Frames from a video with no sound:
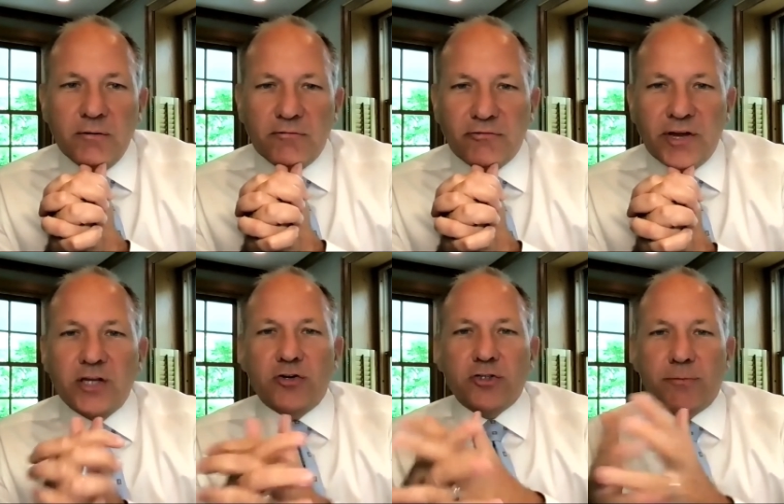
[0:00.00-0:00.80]

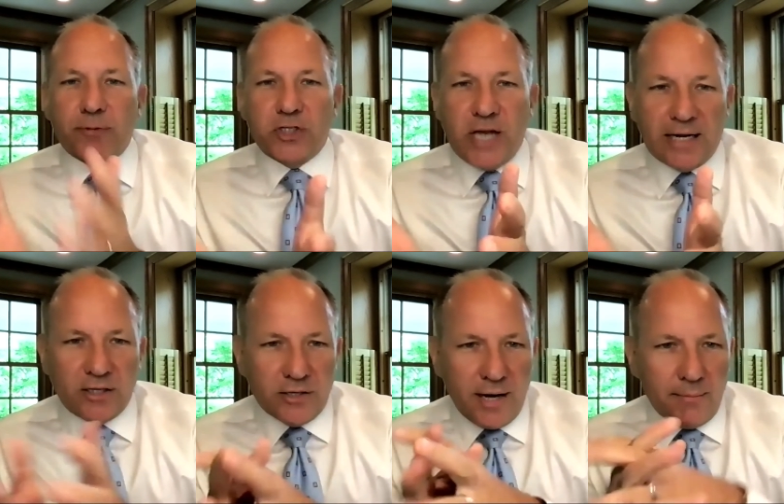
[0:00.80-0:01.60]
figures, the
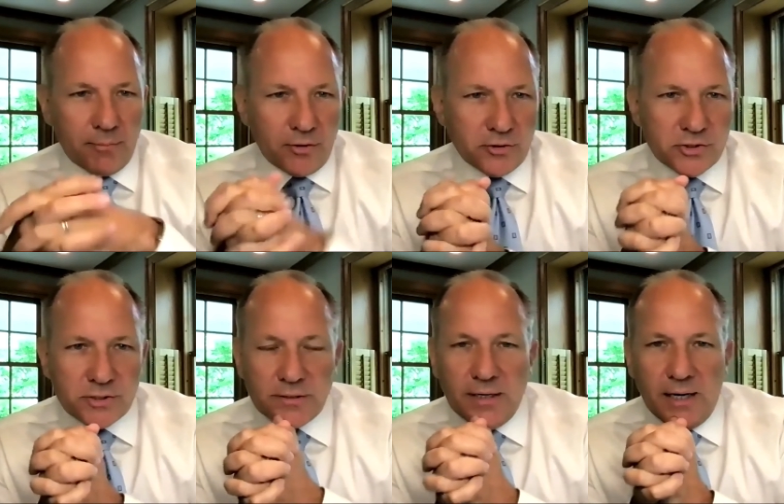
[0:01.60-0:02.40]
projected
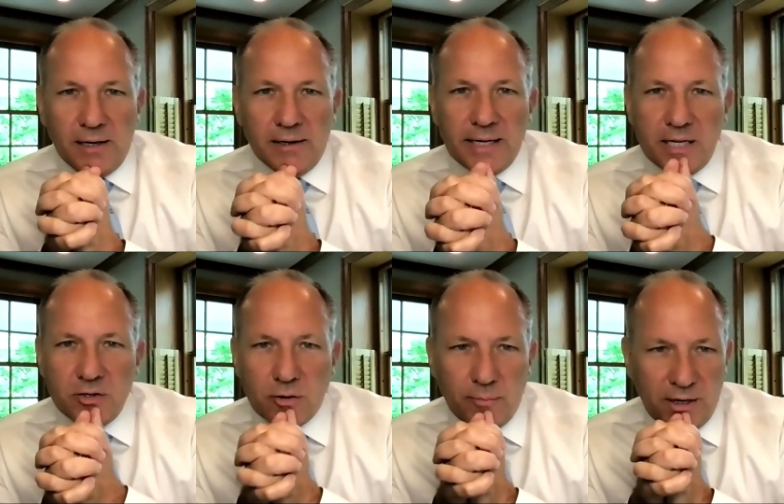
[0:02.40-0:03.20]
numbers
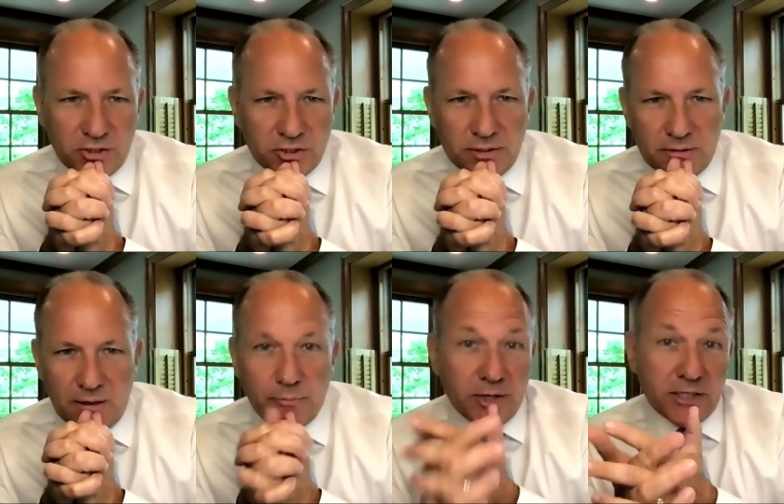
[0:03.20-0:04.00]
in your budget
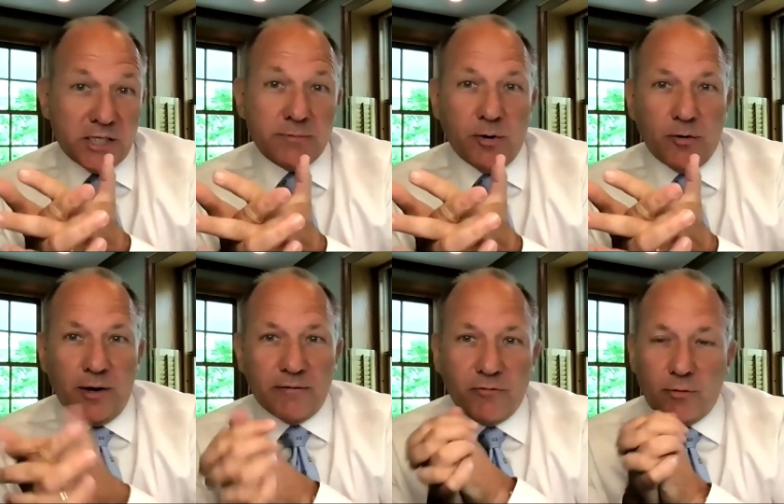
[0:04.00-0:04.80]
are pretty dismal
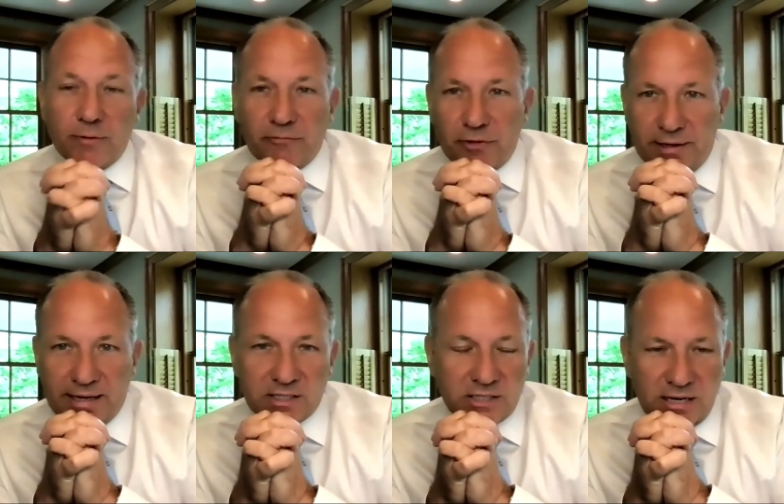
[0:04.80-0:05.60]
going forward for the
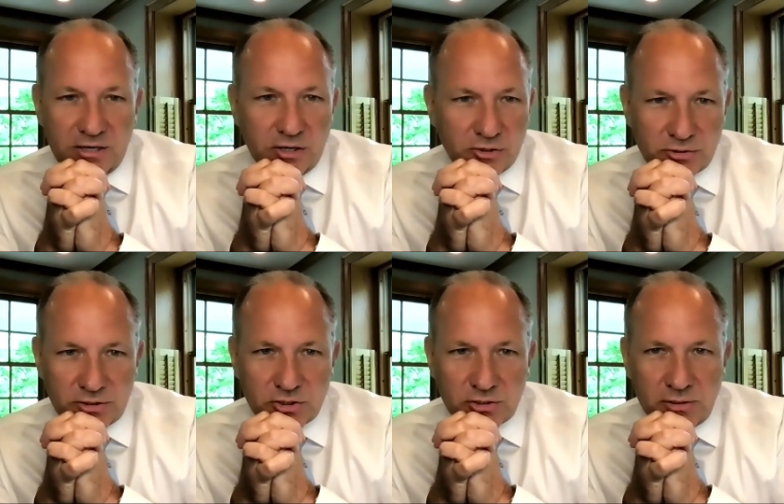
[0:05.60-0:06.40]
next 10 years. So
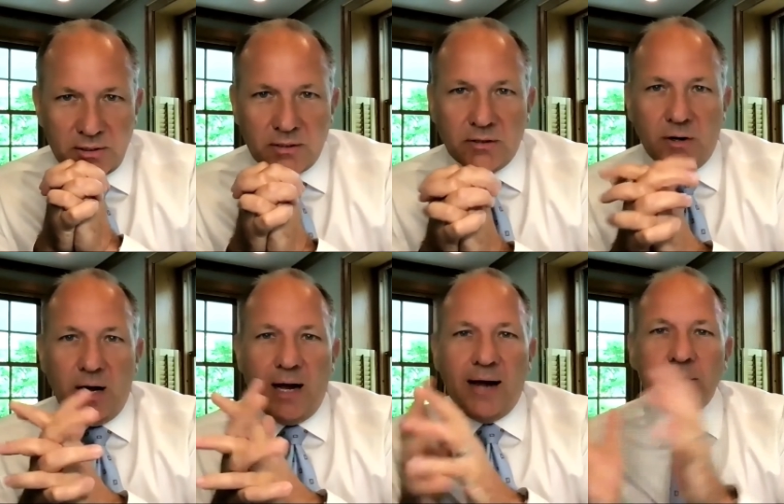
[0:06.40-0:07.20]
just,
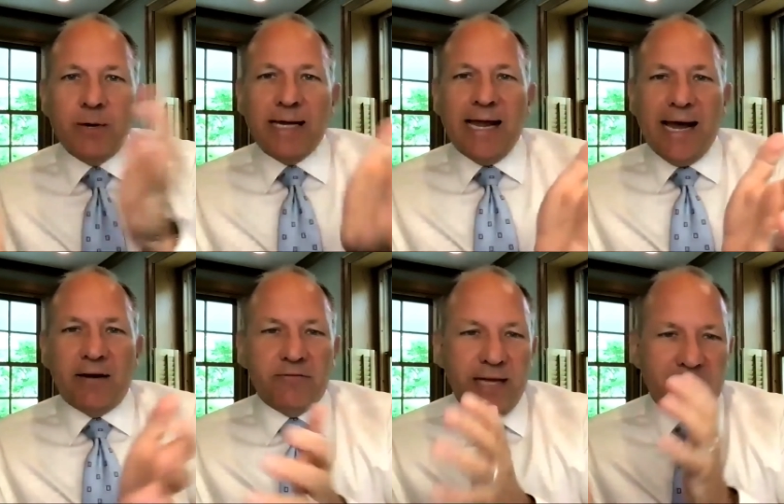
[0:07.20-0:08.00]
how do we get
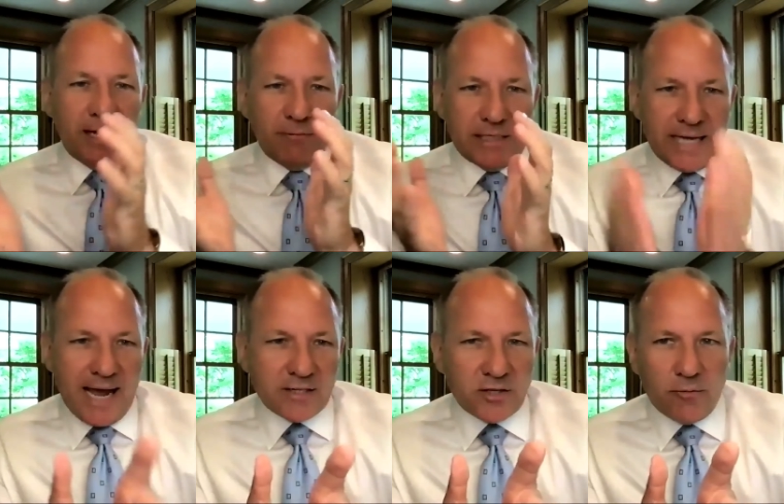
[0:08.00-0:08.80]
out of debt? Can we
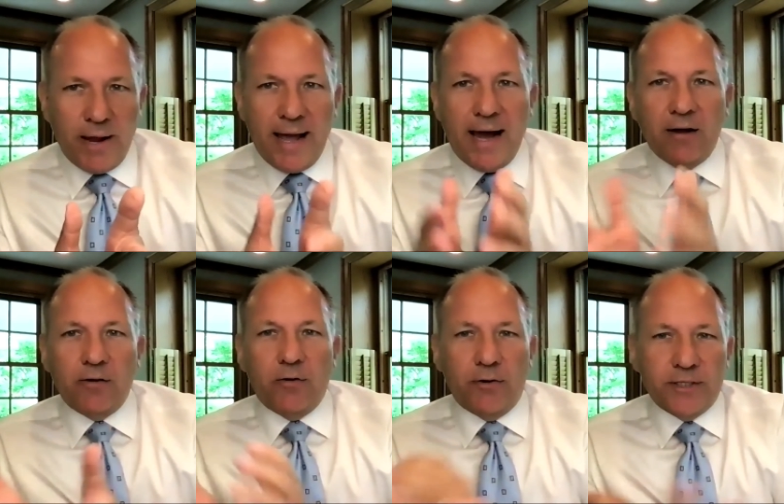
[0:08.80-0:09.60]
tax our way
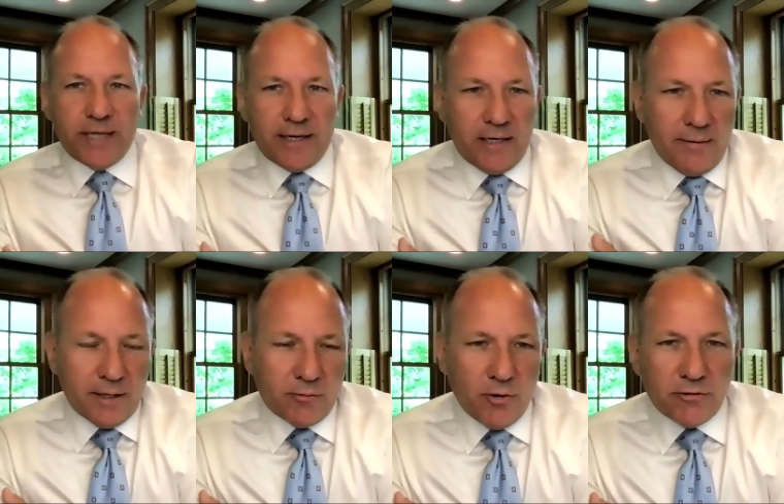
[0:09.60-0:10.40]
out, or is
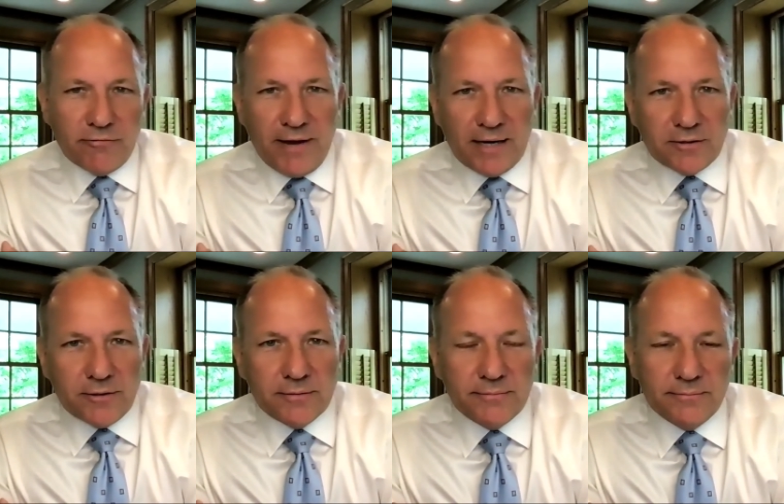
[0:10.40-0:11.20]
economic growth a factor?